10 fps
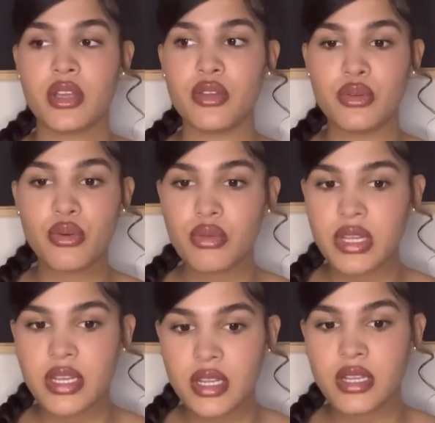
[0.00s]
you don't
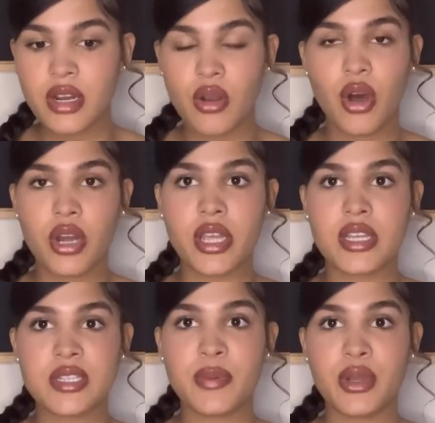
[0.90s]
need an
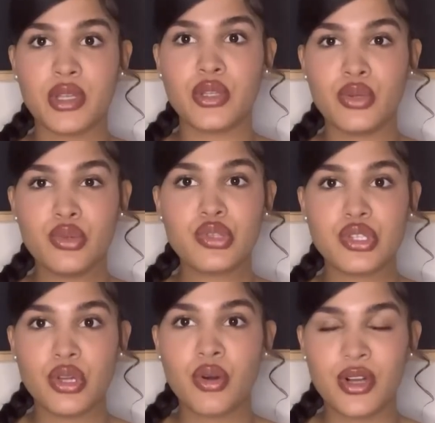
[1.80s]
audience, but you
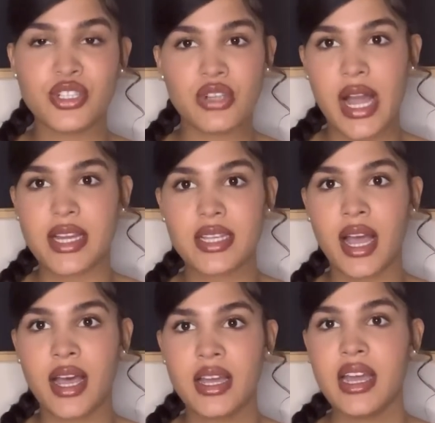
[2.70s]
still attract
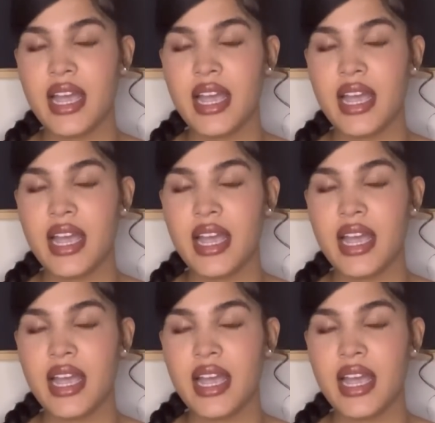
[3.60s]
that.